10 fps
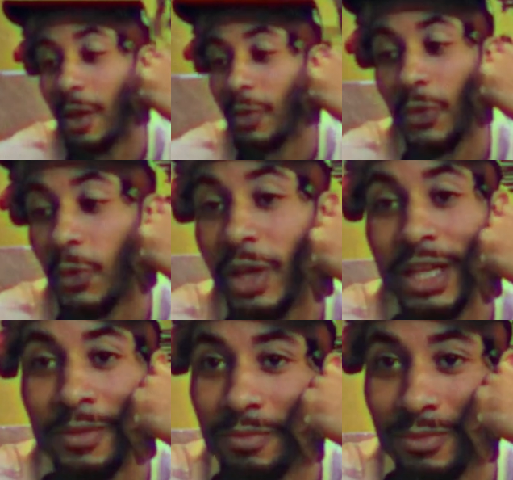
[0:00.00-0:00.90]

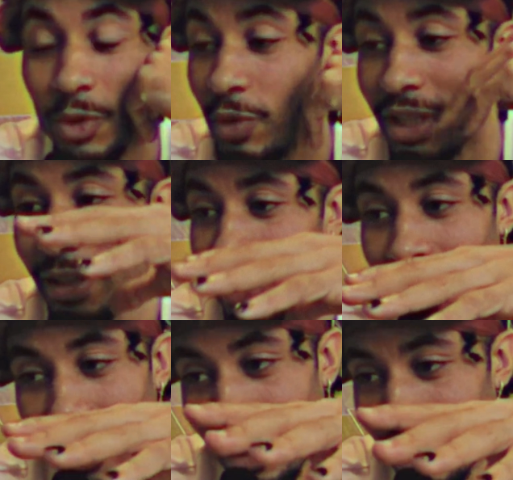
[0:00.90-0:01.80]
3. You did the
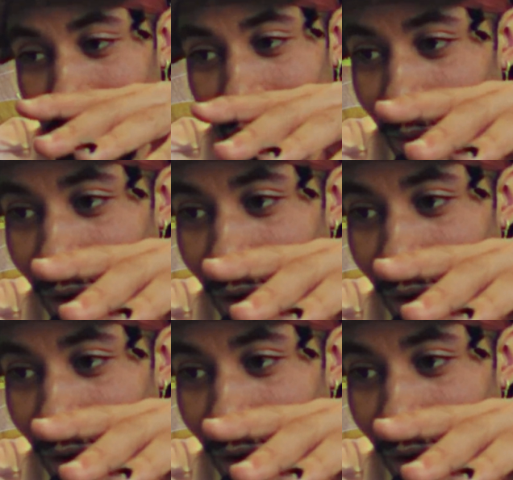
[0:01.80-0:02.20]
dunk last year,